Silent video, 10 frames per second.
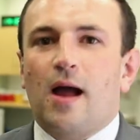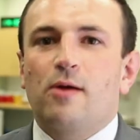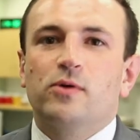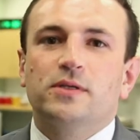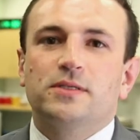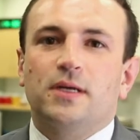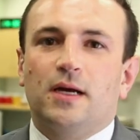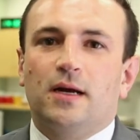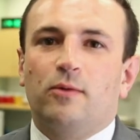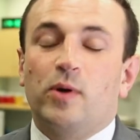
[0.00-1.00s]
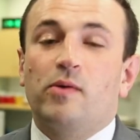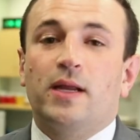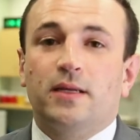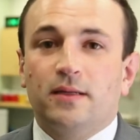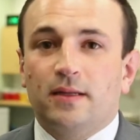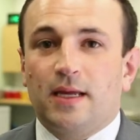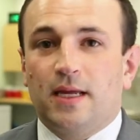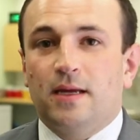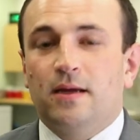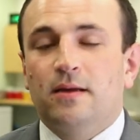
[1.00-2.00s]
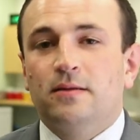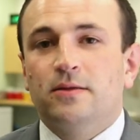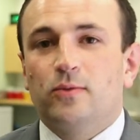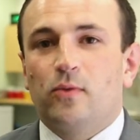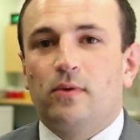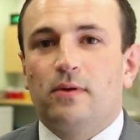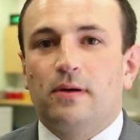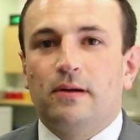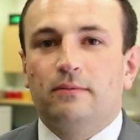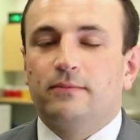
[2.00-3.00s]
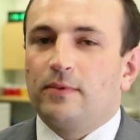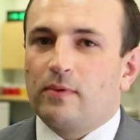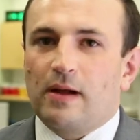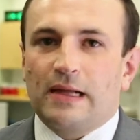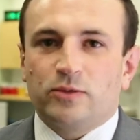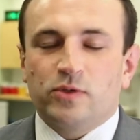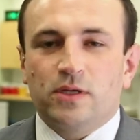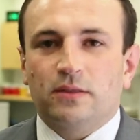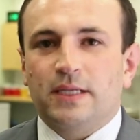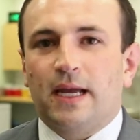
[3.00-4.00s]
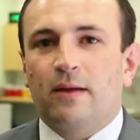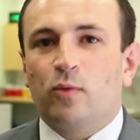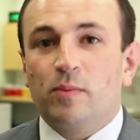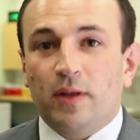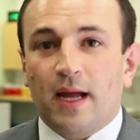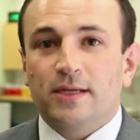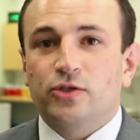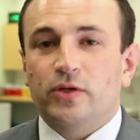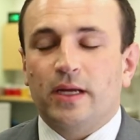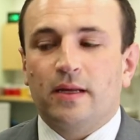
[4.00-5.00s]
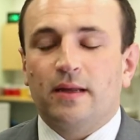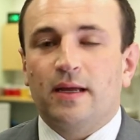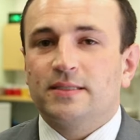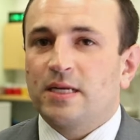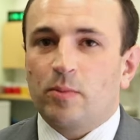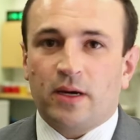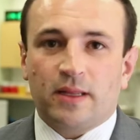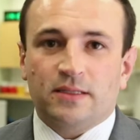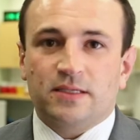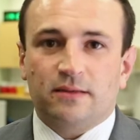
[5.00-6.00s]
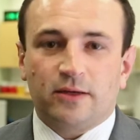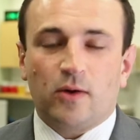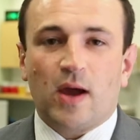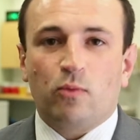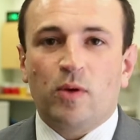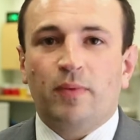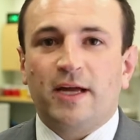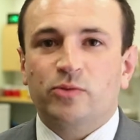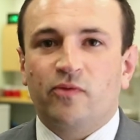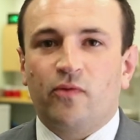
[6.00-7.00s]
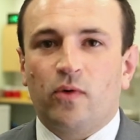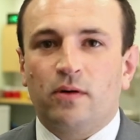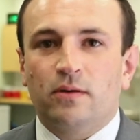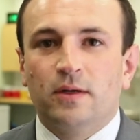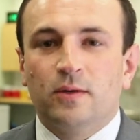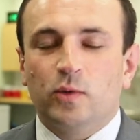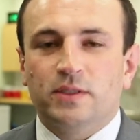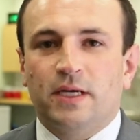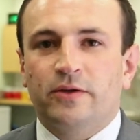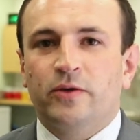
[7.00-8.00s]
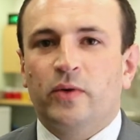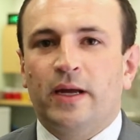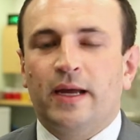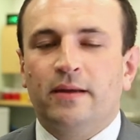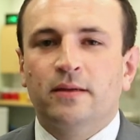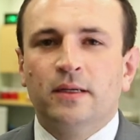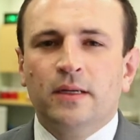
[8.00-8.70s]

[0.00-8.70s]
I was rear-ended, and as a result, I had whiplash. And as anybody that's had whiplash before will tell you, I had